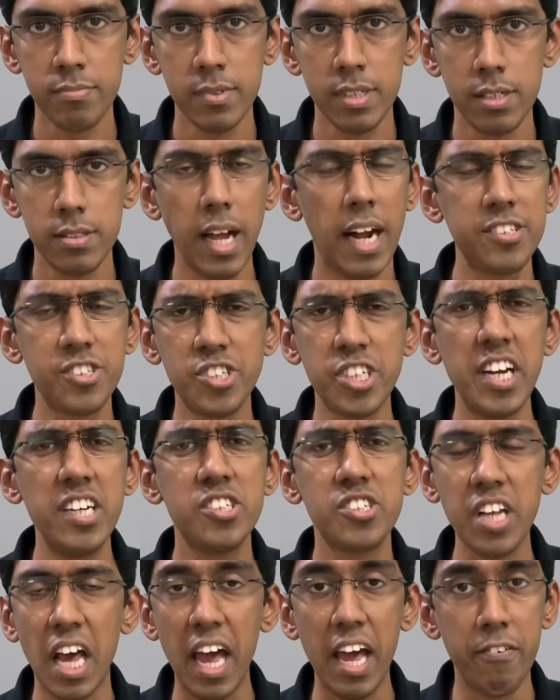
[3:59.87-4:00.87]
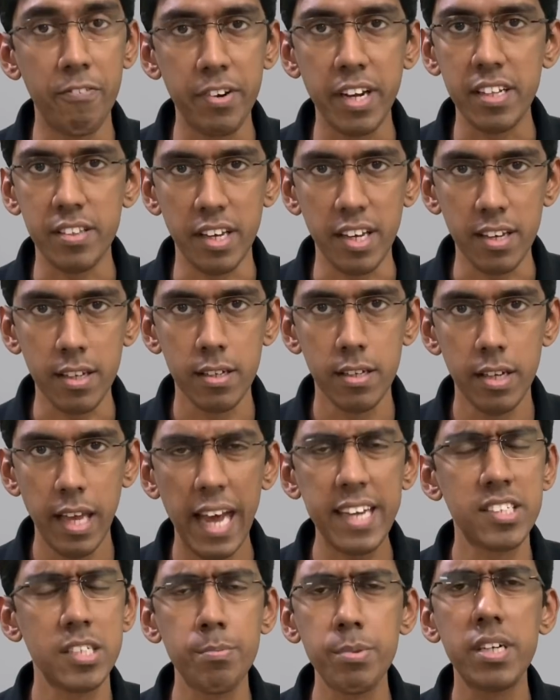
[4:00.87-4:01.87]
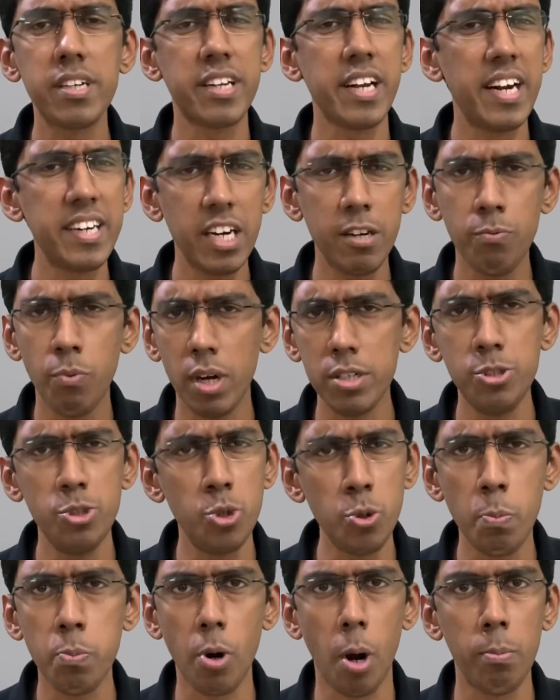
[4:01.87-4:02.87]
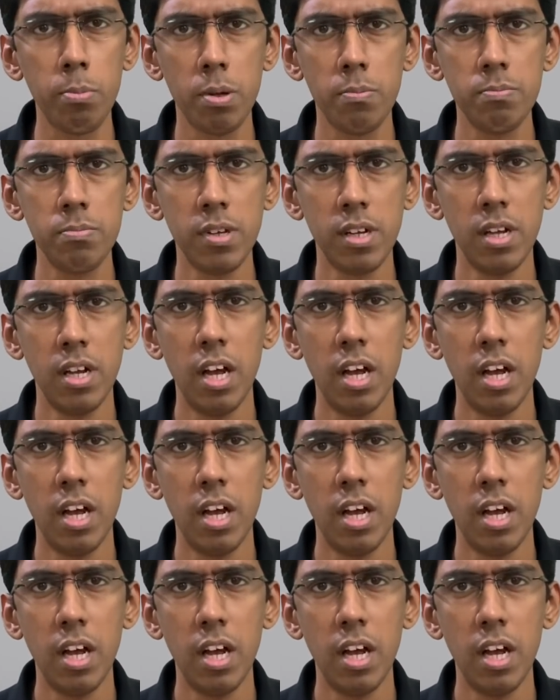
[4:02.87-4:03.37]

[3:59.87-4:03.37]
That changed everything. Except it created one new problem.